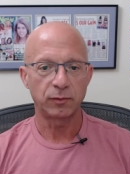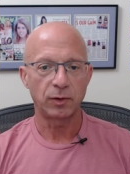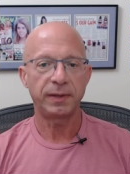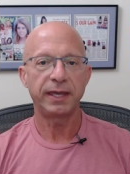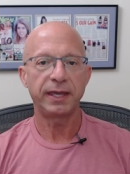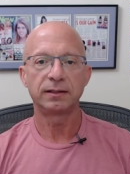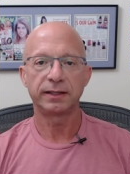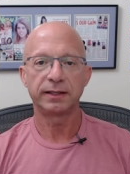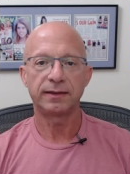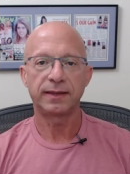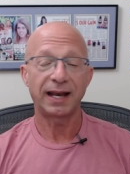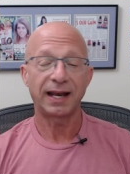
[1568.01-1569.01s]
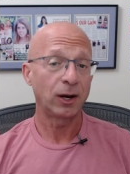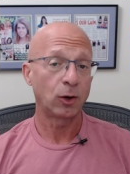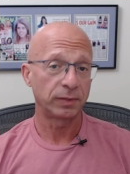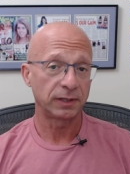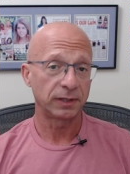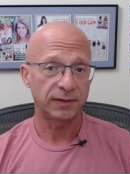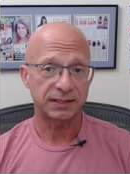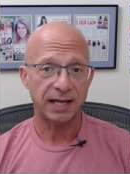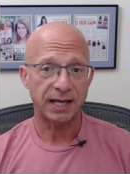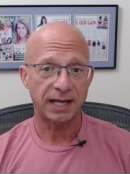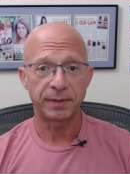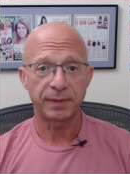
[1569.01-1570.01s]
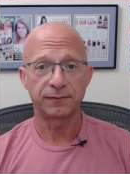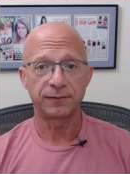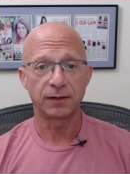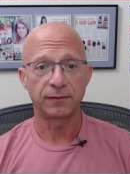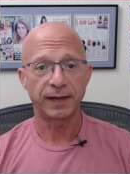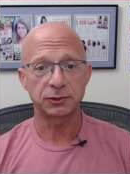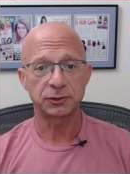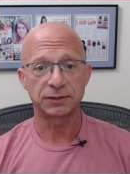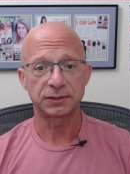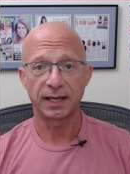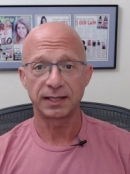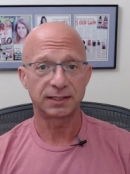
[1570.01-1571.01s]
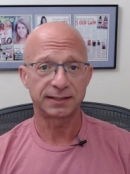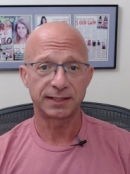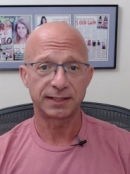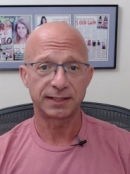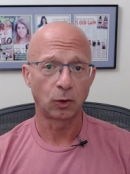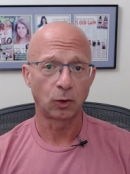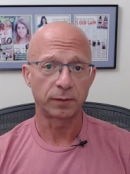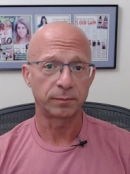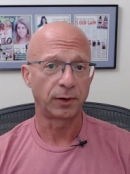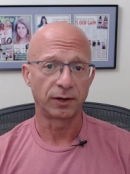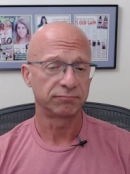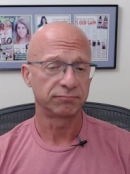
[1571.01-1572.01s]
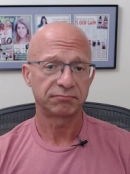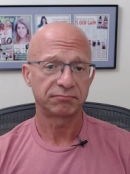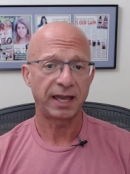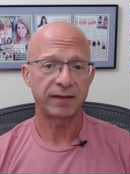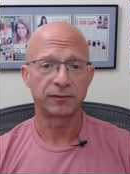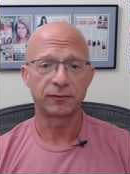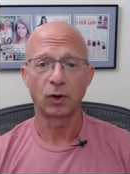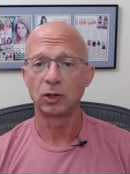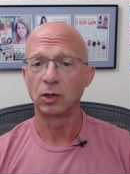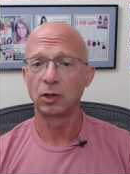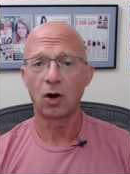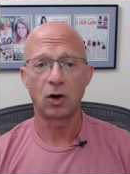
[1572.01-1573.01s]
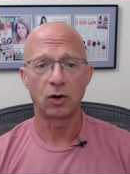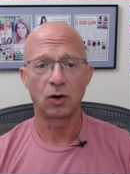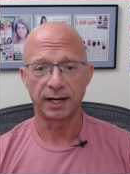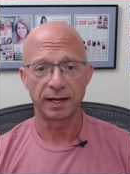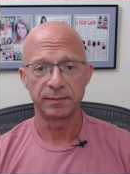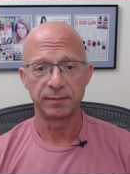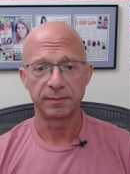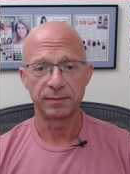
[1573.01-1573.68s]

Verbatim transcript: repeatedly that I don't believe the top benefit of exercise is the caloric burn. I haven't for a long time.